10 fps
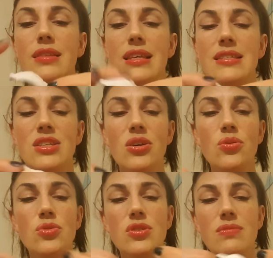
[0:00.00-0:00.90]
there's
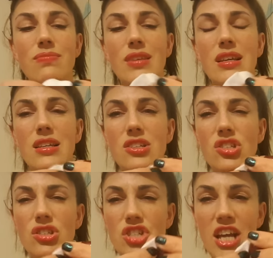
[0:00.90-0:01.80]
no
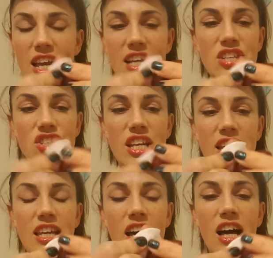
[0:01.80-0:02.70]
change
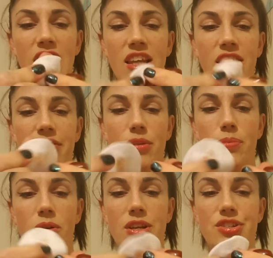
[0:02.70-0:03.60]
in colour of the
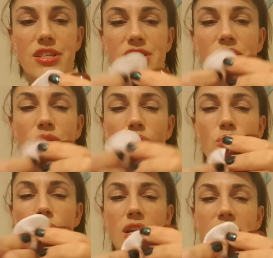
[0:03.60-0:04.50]
polish there's
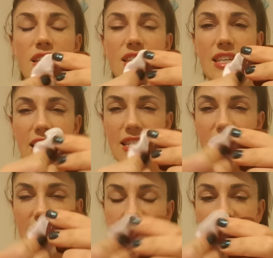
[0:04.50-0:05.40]
no
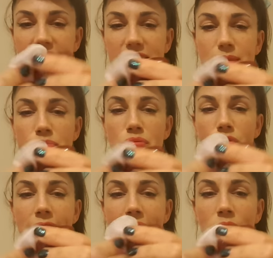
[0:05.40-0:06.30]
nicotiney
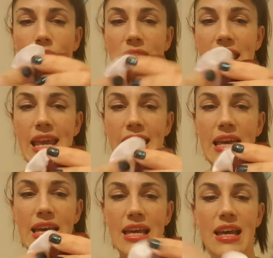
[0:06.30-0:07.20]
browny
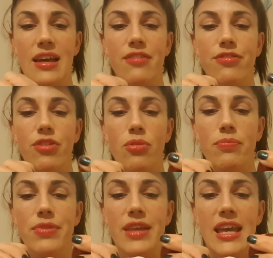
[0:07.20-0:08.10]

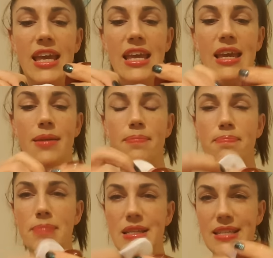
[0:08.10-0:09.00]
from the
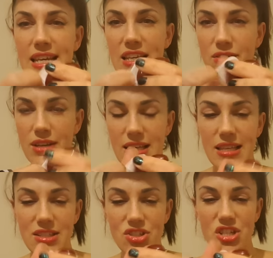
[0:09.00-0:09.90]
patina it
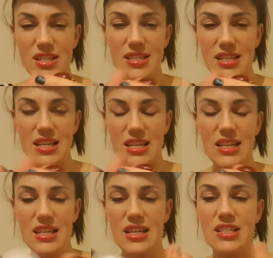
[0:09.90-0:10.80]
is just
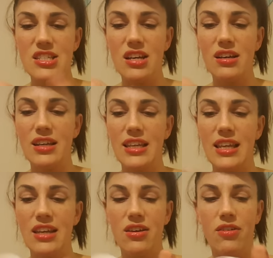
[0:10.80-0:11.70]
a
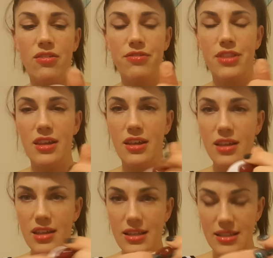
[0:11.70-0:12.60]
darkening of the
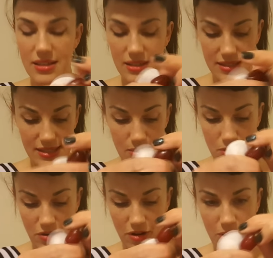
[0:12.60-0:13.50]

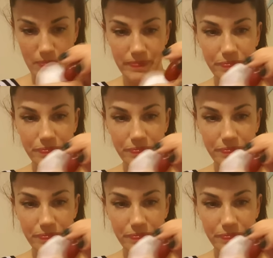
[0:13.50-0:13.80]
simichrome